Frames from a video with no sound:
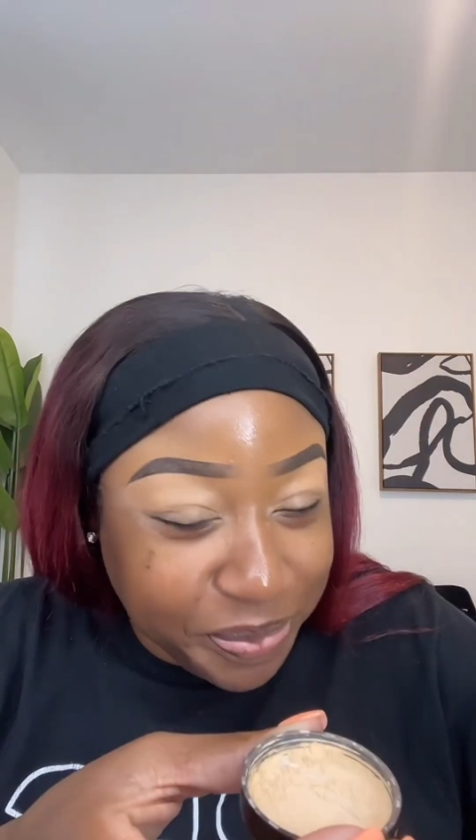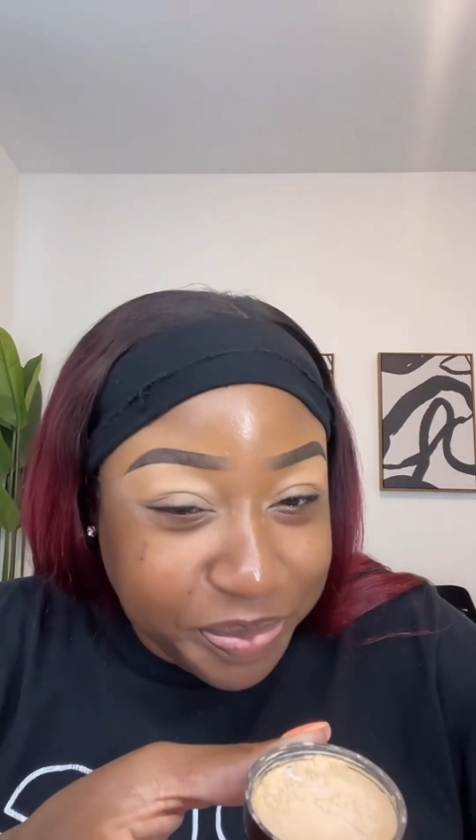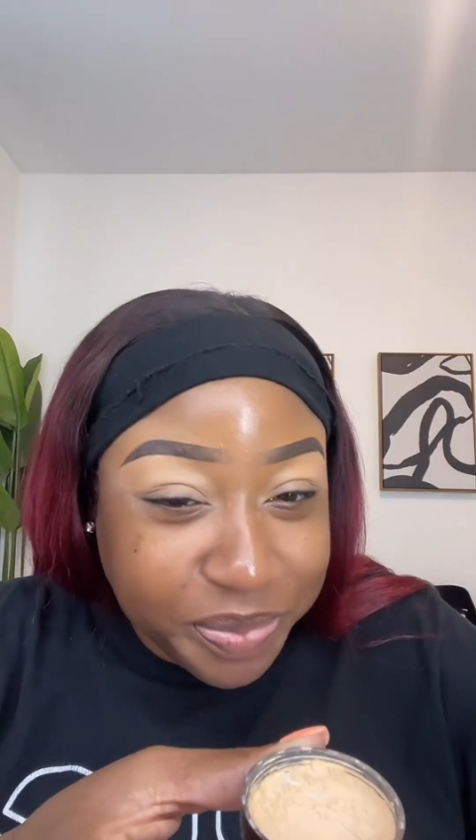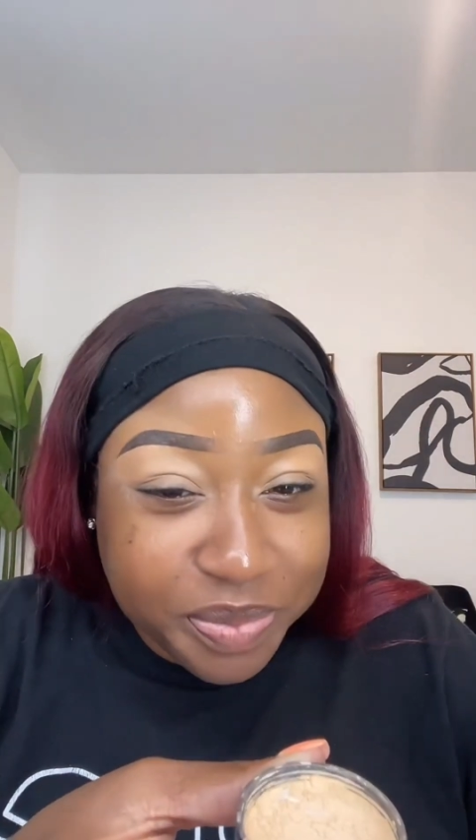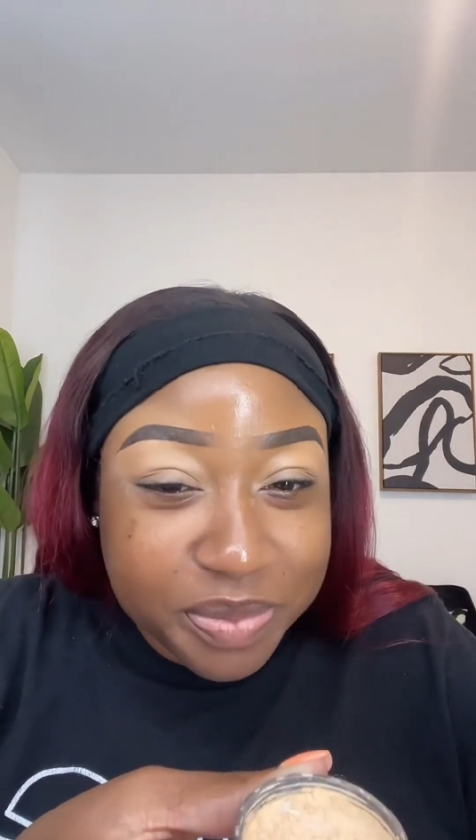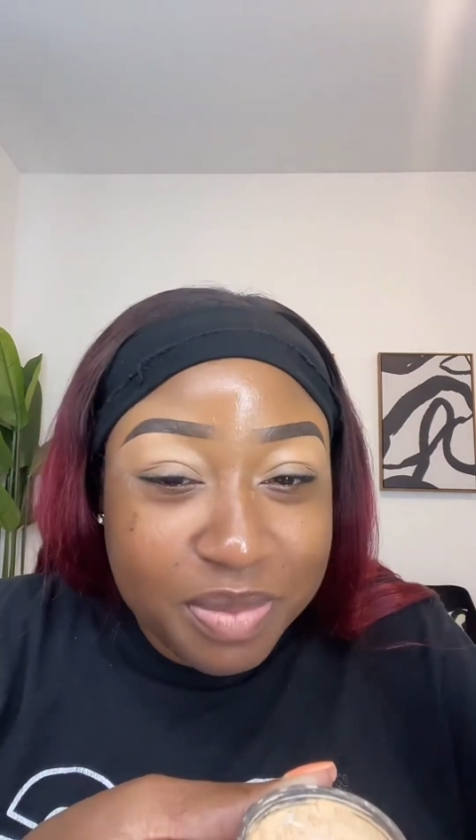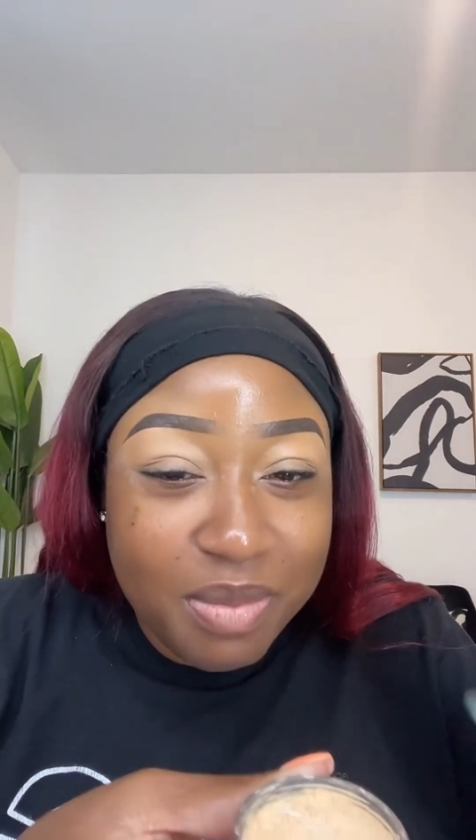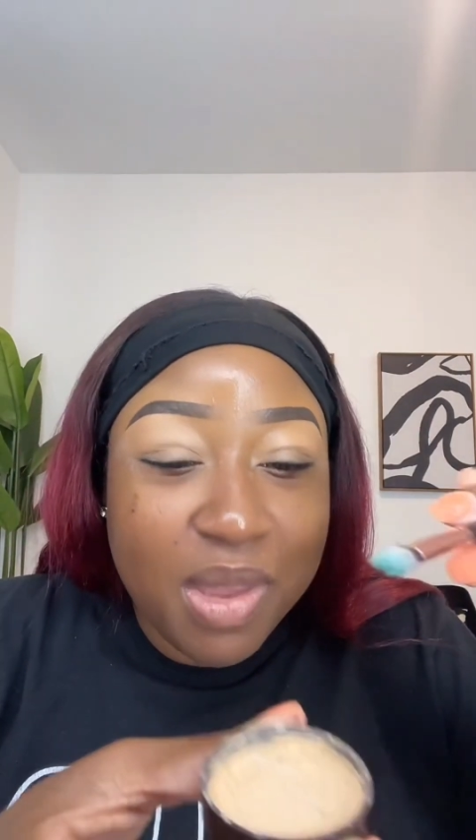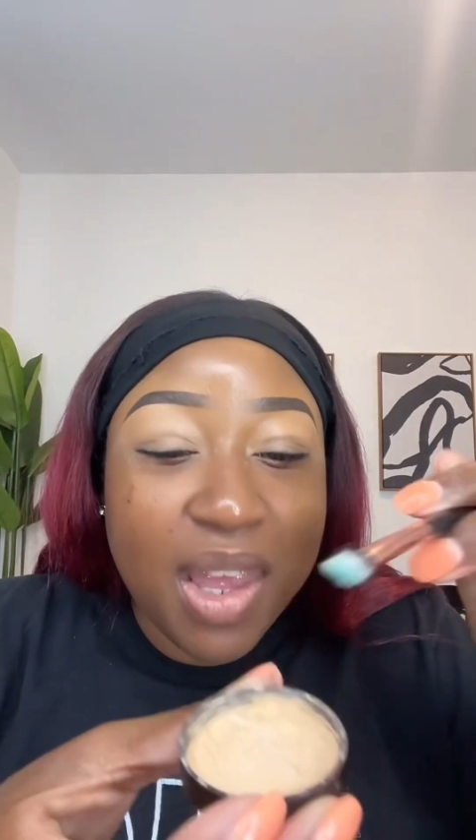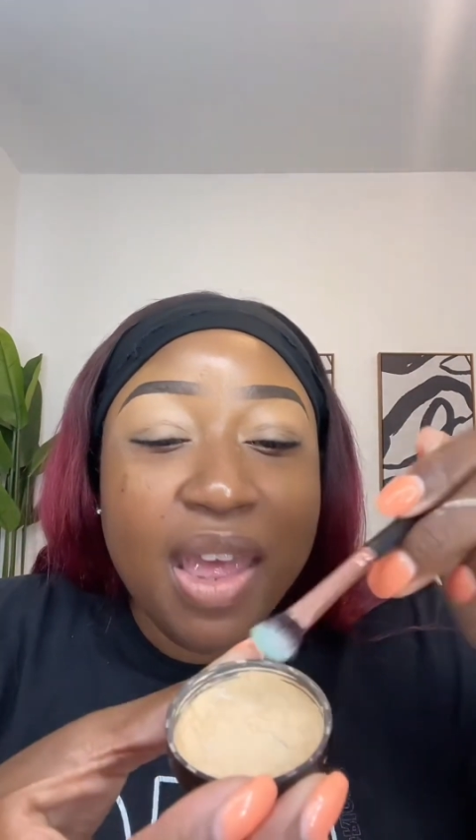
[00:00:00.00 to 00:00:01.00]
here in this clip,
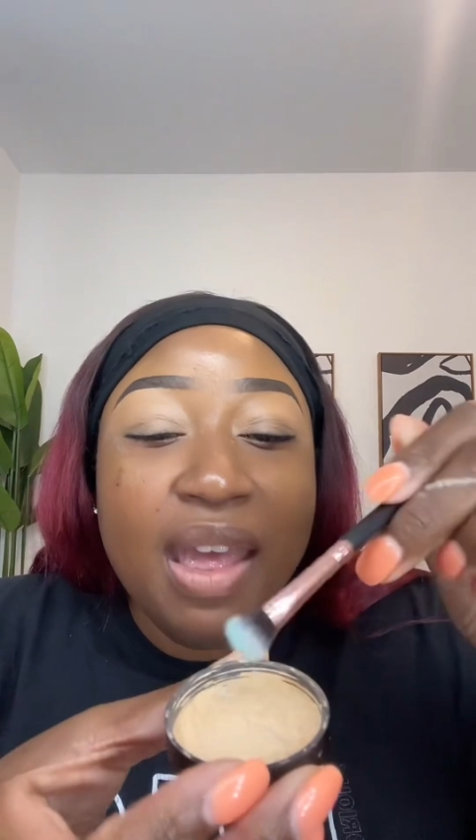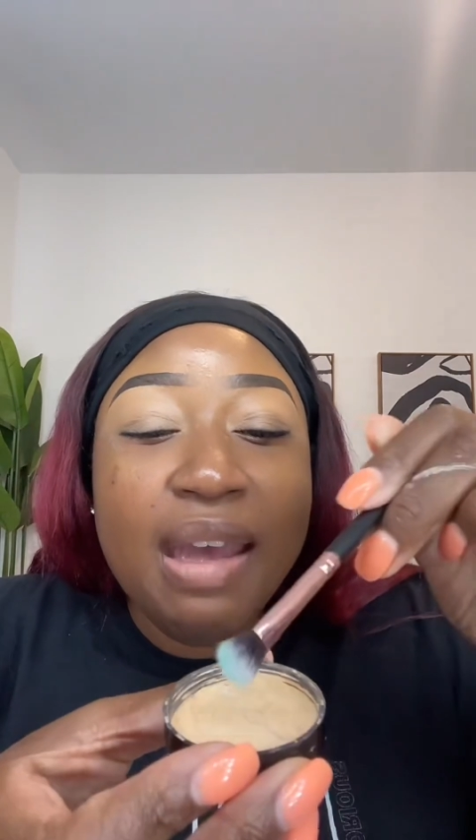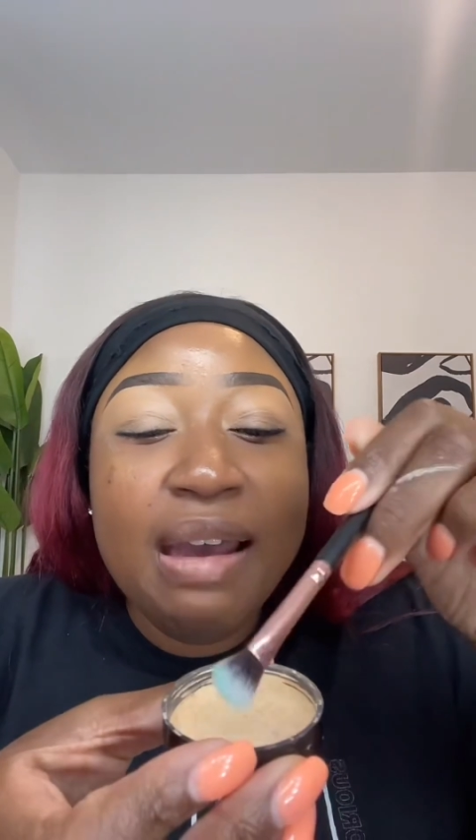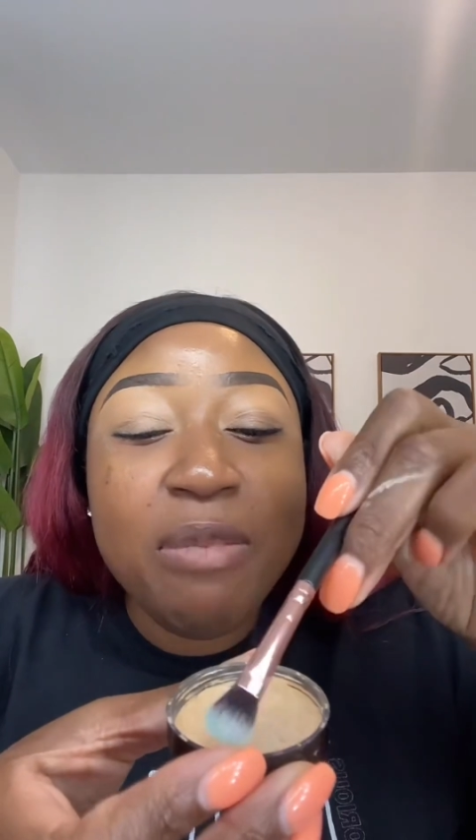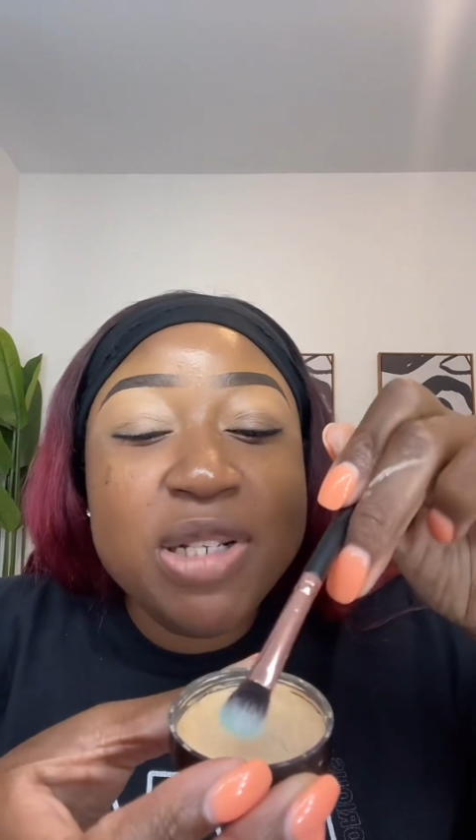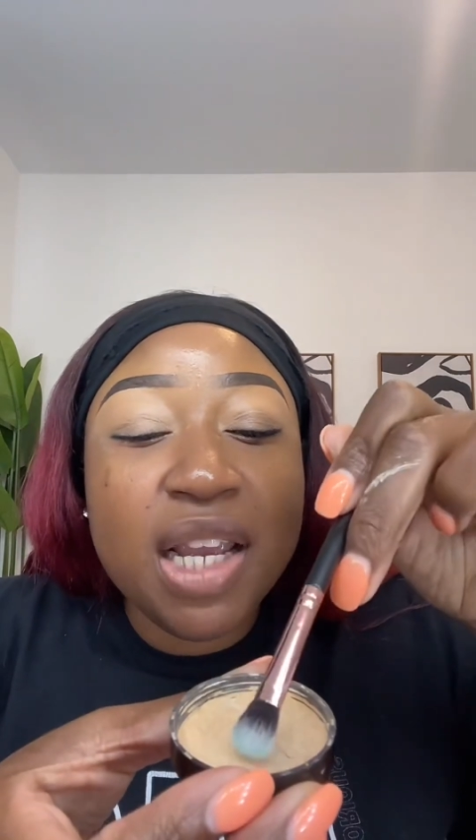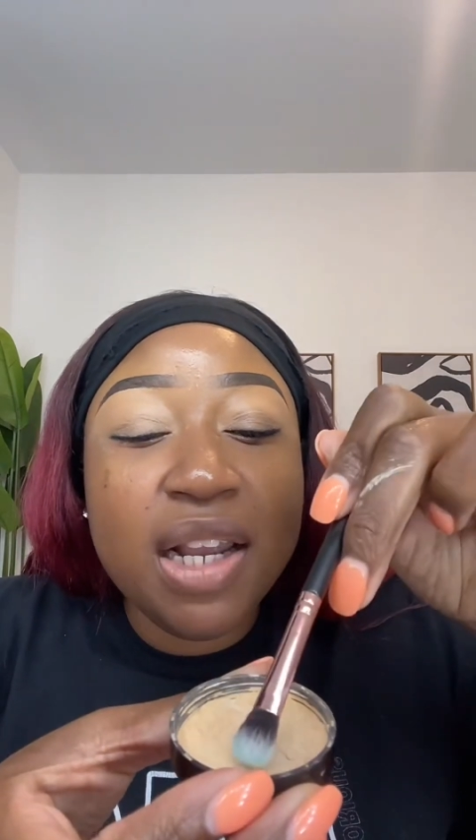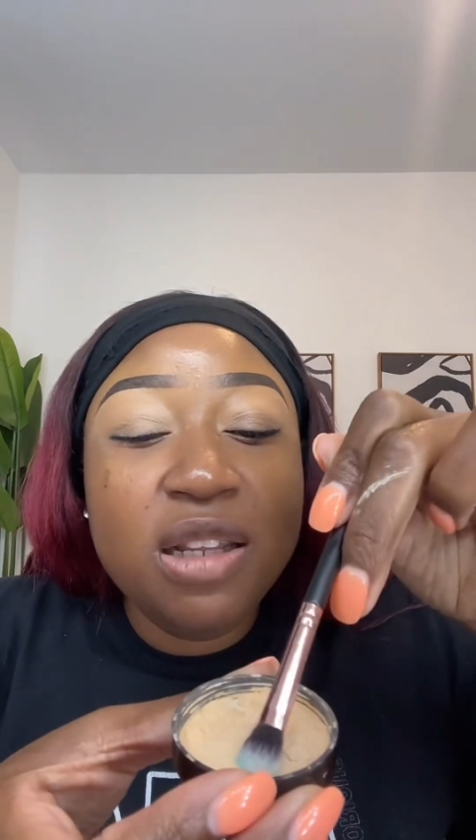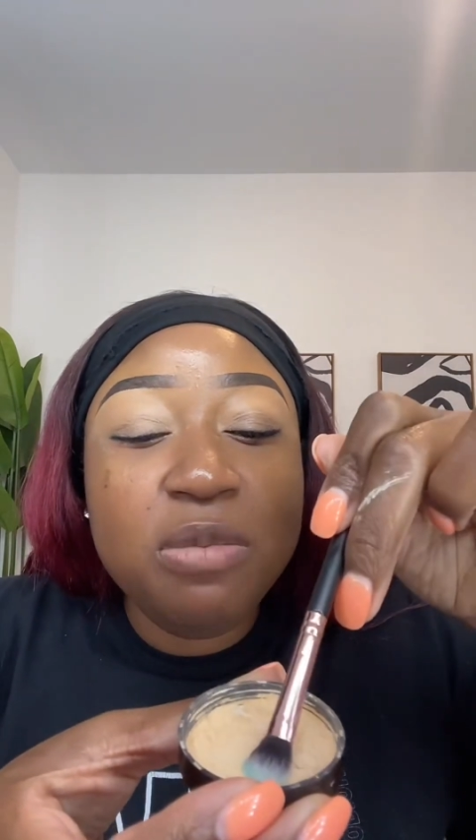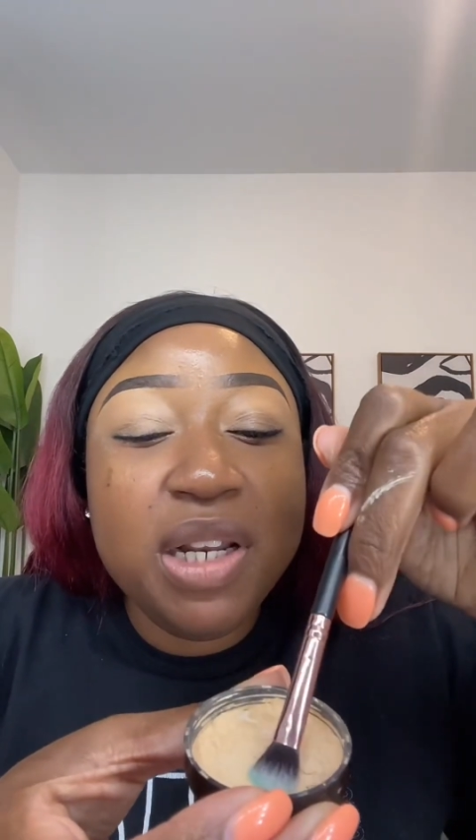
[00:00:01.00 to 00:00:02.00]
I am blending it
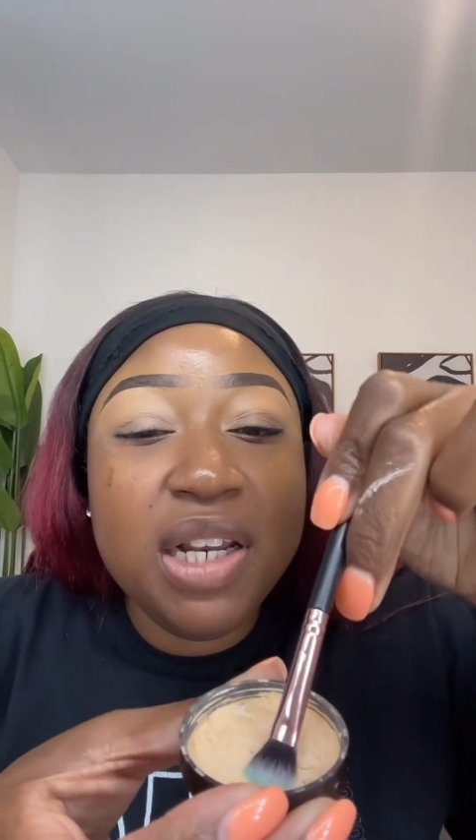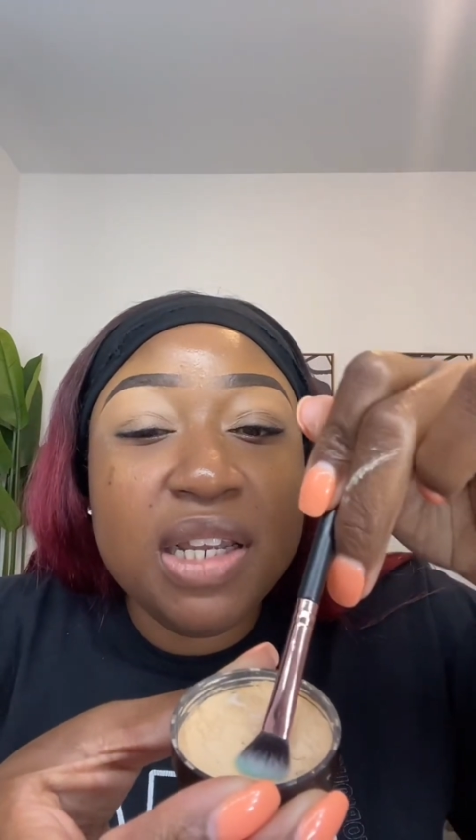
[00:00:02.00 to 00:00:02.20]
out.